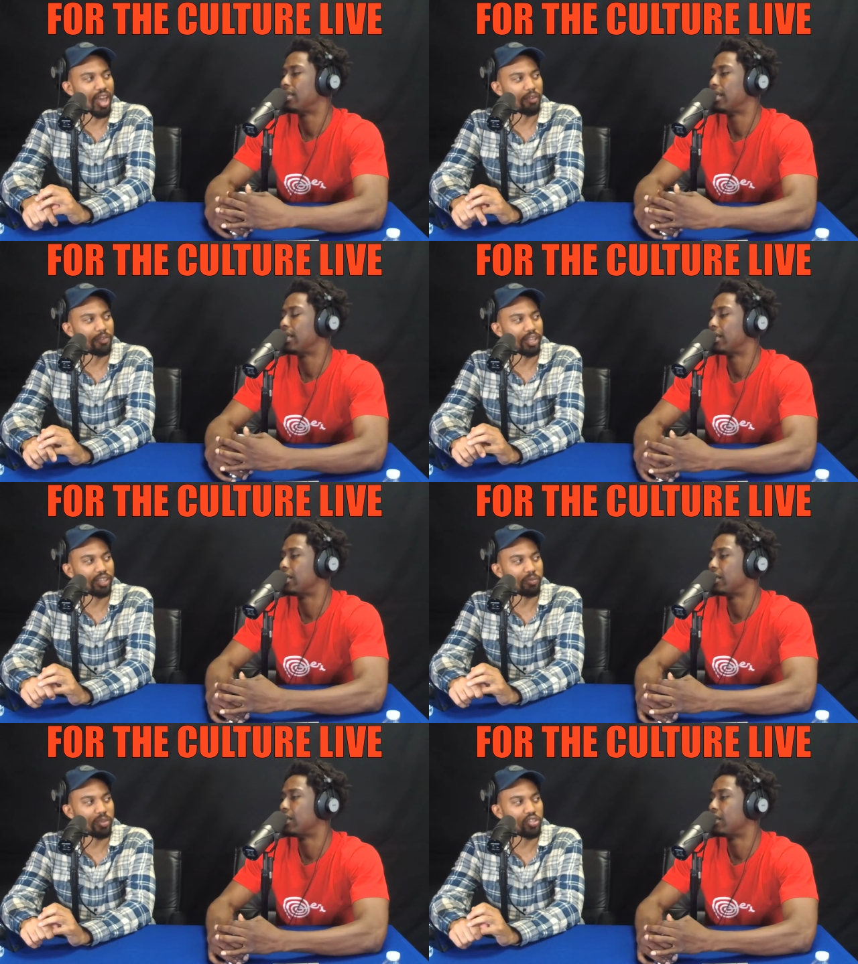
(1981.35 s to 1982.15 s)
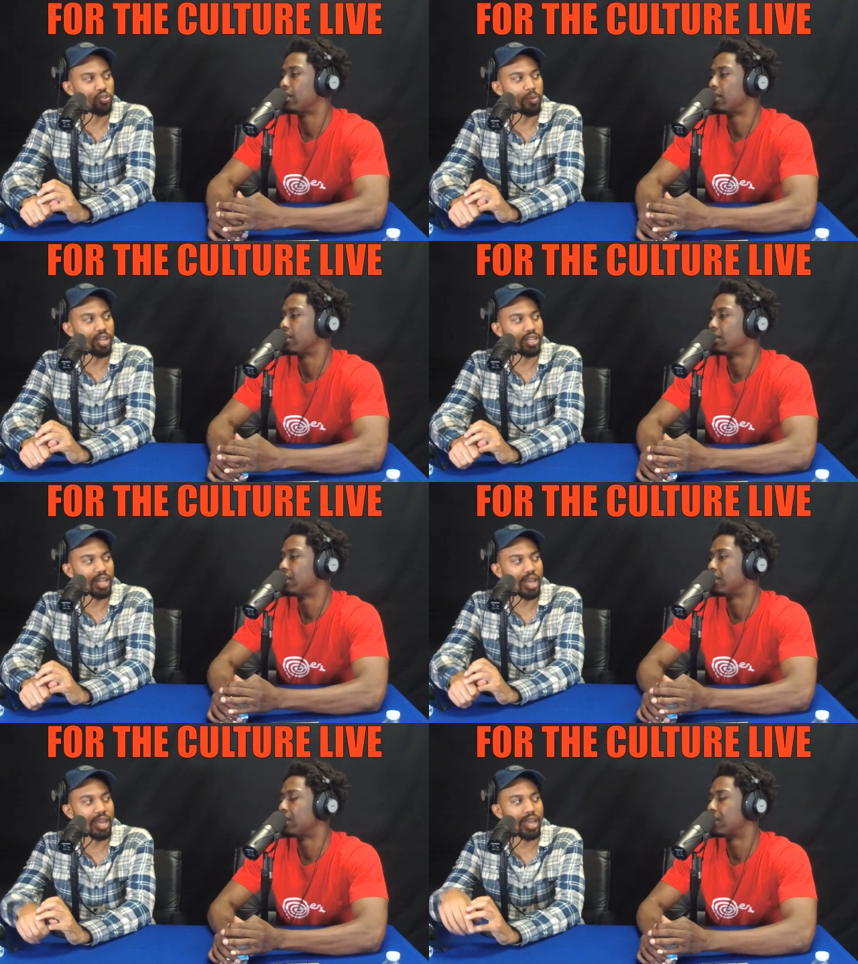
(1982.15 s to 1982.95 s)
Speaker 1: I don't yeah. feel like there's been too many
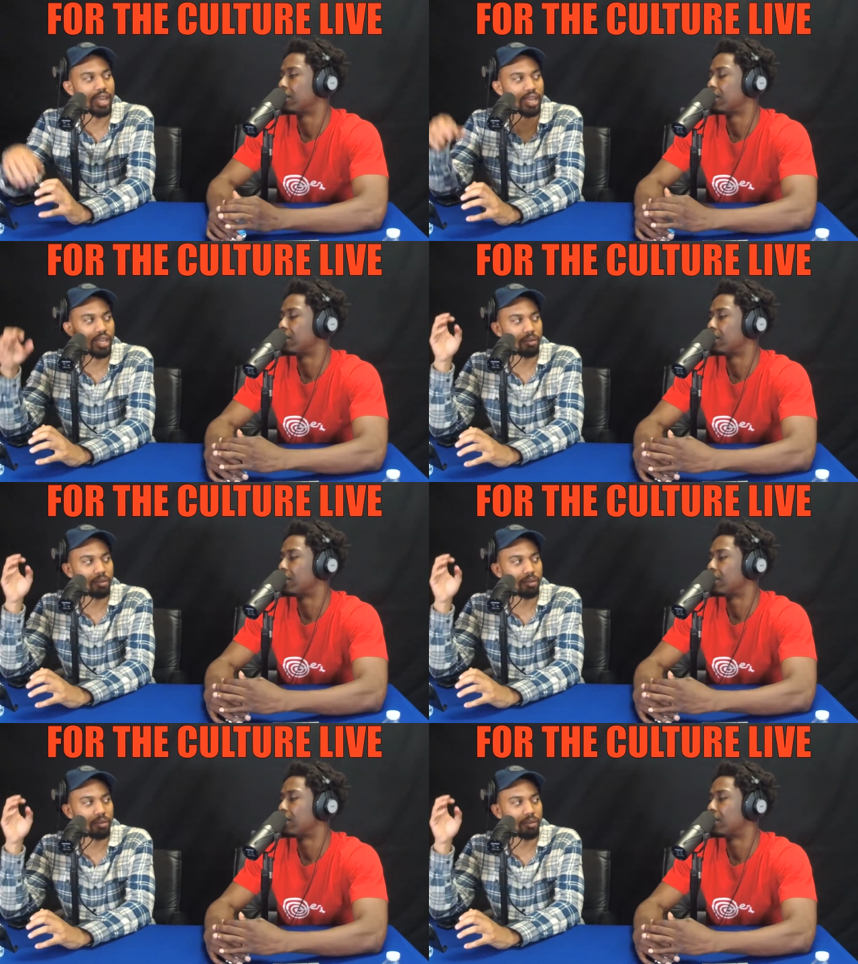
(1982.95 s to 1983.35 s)
like.